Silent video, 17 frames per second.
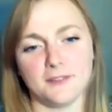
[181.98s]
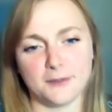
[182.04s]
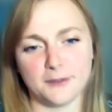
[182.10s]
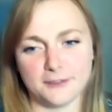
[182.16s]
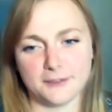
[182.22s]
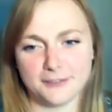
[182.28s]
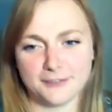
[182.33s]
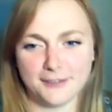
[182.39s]

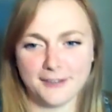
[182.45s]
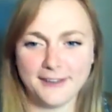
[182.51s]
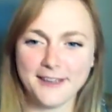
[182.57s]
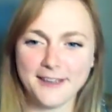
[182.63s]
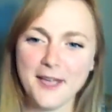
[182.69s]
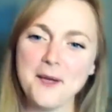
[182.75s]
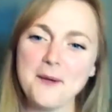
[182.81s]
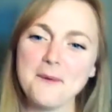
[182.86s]
sort of
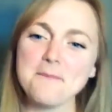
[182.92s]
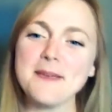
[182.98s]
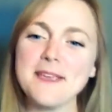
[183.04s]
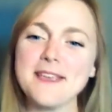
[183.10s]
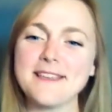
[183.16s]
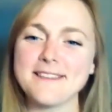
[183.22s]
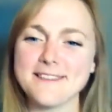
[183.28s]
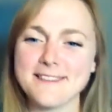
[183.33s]

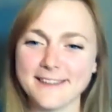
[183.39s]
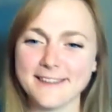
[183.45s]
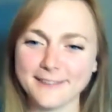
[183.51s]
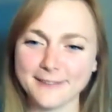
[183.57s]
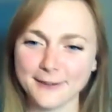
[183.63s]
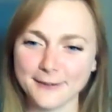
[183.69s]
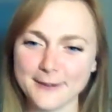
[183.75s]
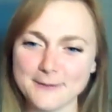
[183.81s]
be the
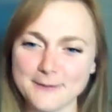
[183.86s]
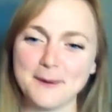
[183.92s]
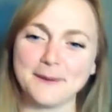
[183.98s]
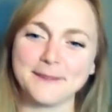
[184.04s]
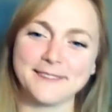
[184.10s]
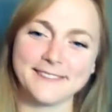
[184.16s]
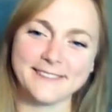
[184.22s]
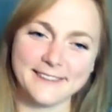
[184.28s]
sort of the
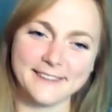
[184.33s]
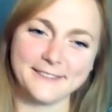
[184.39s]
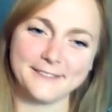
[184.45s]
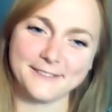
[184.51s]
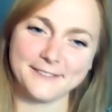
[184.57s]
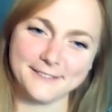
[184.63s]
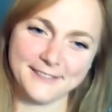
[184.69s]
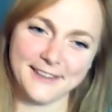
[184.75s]

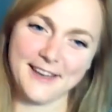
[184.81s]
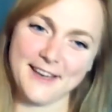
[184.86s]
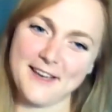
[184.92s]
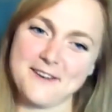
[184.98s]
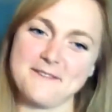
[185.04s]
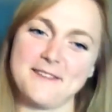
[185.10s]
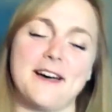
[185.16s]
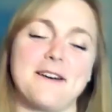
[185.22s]
positive
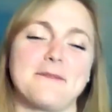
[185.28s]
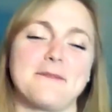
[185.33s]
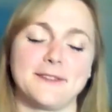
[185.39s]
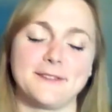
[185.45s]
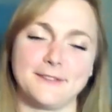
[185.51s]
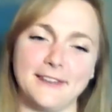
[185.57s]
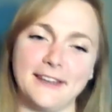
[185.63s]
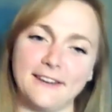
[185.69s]

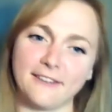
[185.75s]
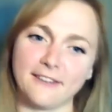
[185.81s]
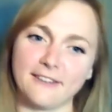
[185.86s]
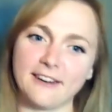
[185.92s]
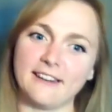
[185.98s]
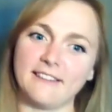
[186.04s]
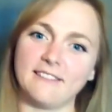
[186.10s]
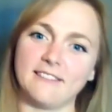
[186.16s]
atmosphere
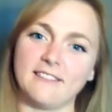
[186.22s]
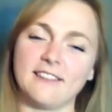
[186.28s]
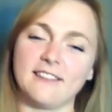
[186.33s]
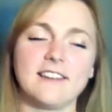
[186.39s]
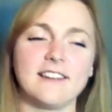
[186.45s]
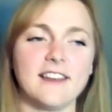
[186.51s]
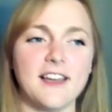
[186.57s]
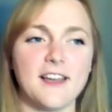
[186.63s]
around.
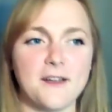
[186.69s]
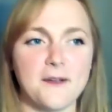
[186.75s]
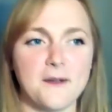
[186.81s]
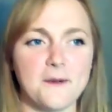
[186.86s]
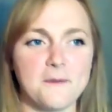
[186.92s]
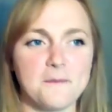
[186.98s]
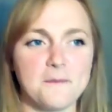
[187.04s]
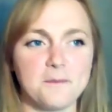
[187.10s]

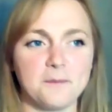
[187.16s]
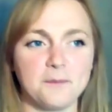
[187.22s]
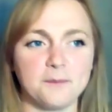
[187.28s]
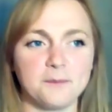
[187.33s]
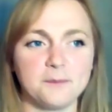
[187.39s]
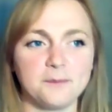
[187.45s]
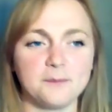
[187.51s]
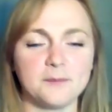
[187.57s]
And
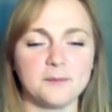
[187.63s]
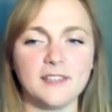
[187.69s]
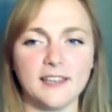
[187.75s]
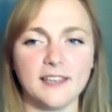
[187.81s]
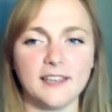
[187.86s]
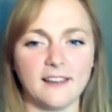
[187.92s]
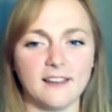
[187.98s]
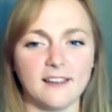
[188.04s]

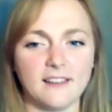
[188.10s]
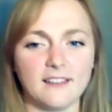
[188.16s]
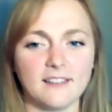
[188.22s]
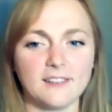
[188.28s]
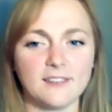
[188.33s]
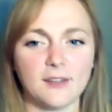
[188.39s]
I